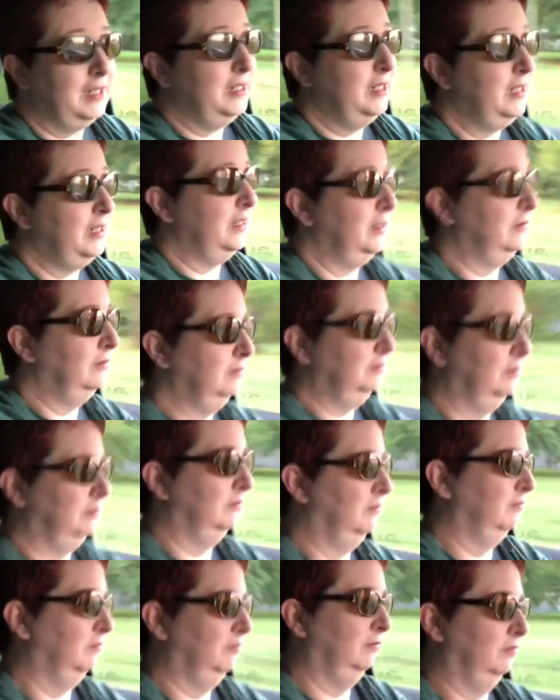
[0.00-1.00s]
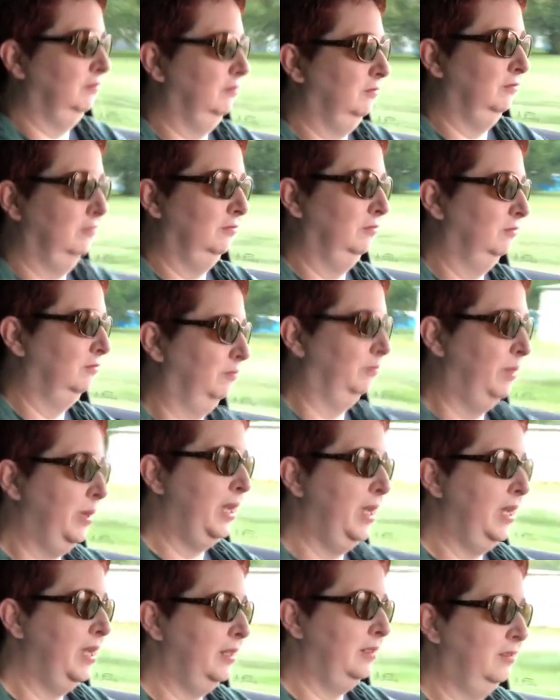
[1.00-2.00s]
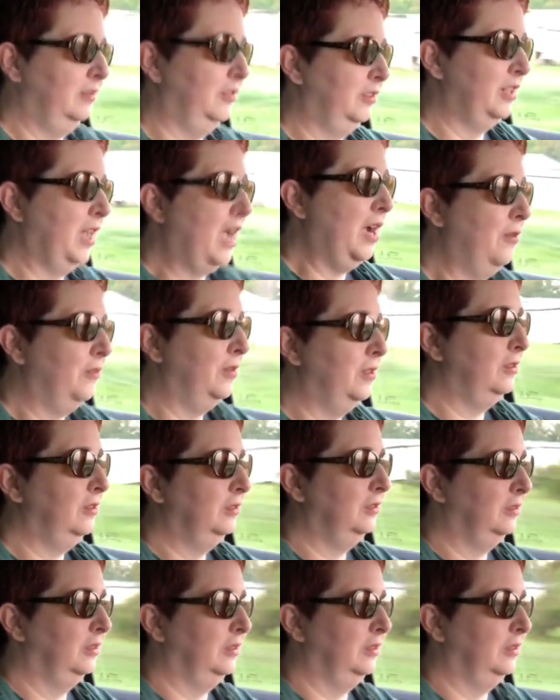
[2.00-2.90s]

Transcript: need. Bed, shower.